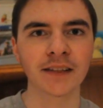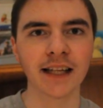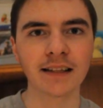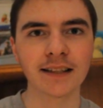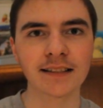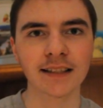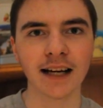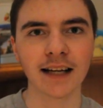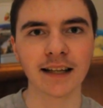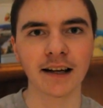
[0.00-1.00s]
Get this
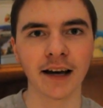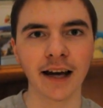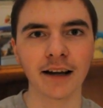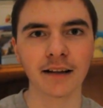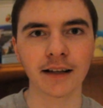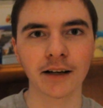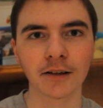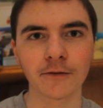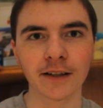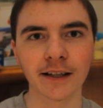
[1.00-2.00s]
guy the hell out
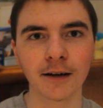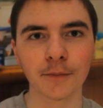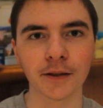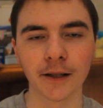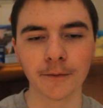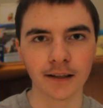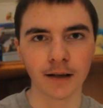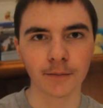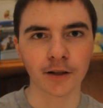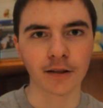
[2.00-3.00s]
of the company.
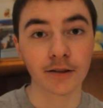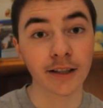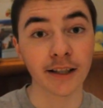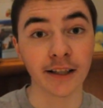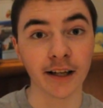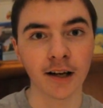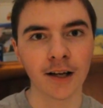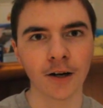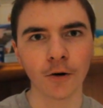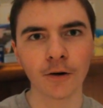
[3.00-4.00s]
Number 3,
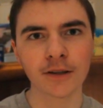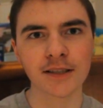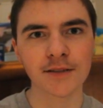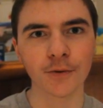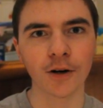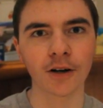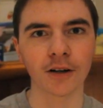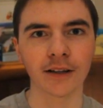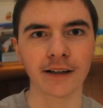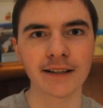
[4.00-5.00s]

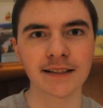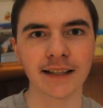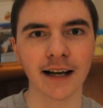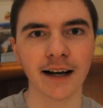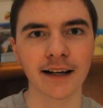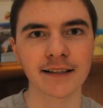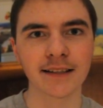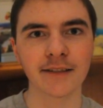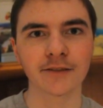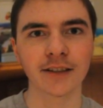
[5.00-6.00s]
Hornswoggle. Now this guy isn't
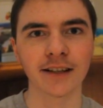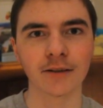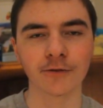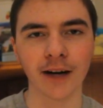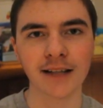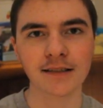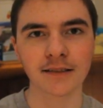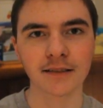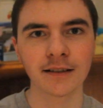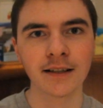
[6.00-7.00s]
even really a
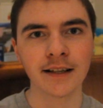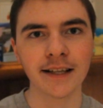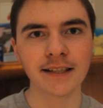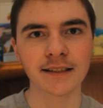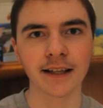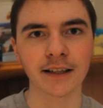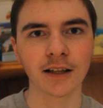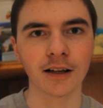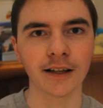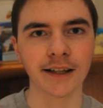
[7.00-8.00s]
wrestler. He's like
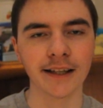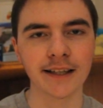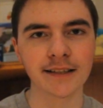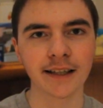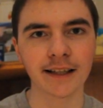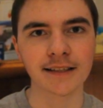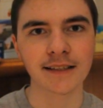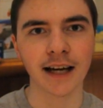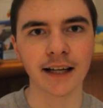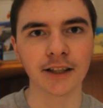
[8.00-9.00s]
Khali, he's like a
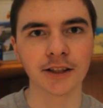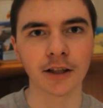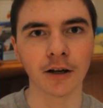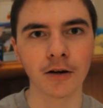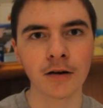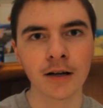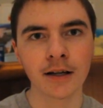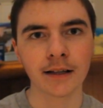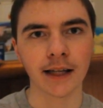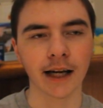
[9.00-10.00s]
sideshow.
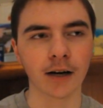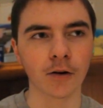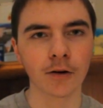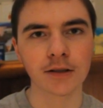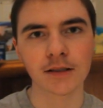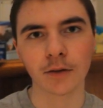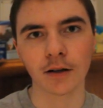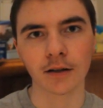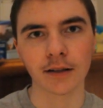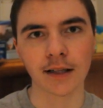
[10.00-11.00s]
Now
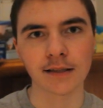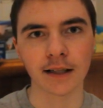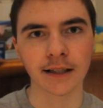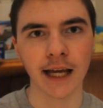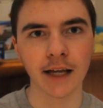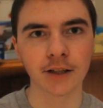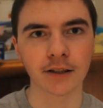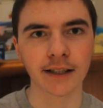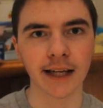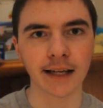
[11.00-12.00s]
Hornswoggle does
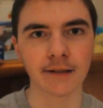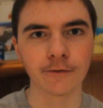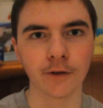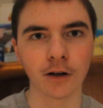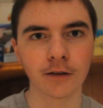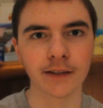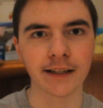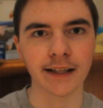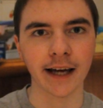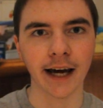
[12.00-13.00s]
occasionally get involved in
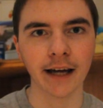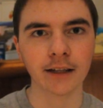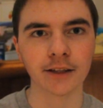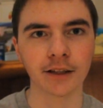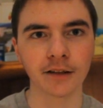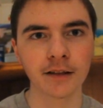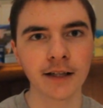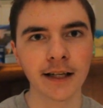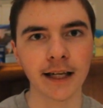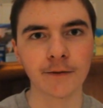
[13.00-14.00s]
the action,
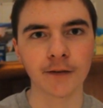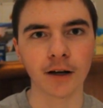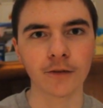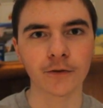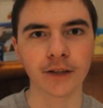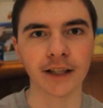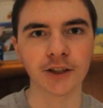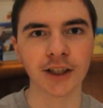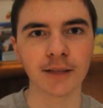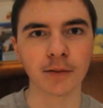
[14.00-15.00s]
if not for a
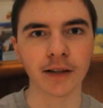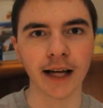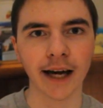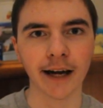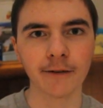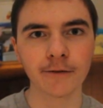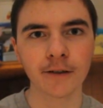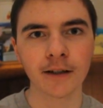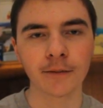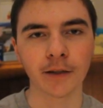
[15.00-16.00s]
cheap laugh.
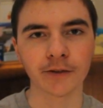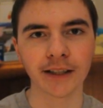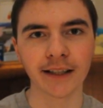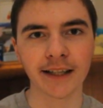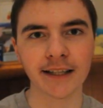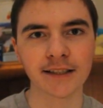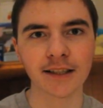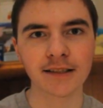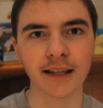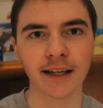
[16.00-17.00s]
But really he's
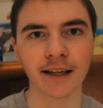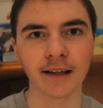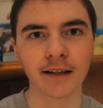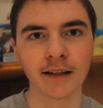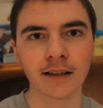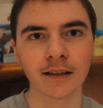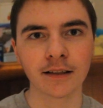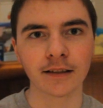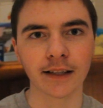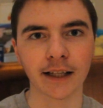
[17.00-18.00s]
just
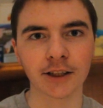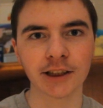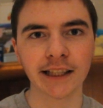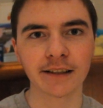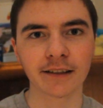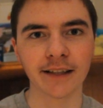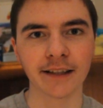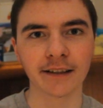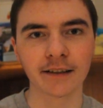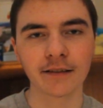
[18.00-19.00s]
like a
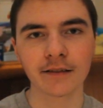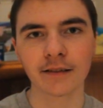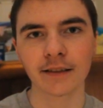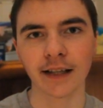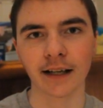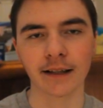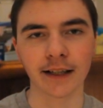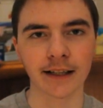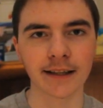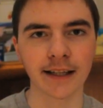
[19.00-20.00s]
cheerleader
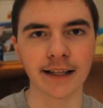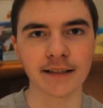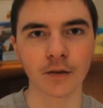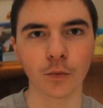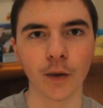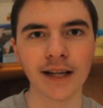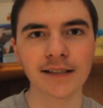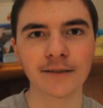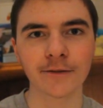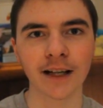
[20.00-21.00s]
kind of thing. He's a
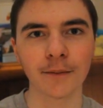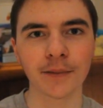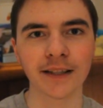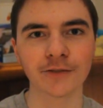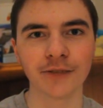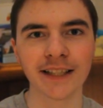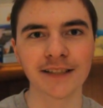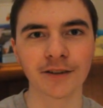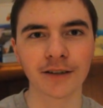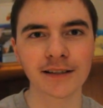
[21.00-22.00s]
waste of company
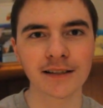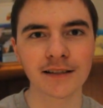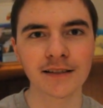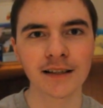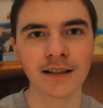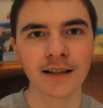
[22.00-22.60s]
resources,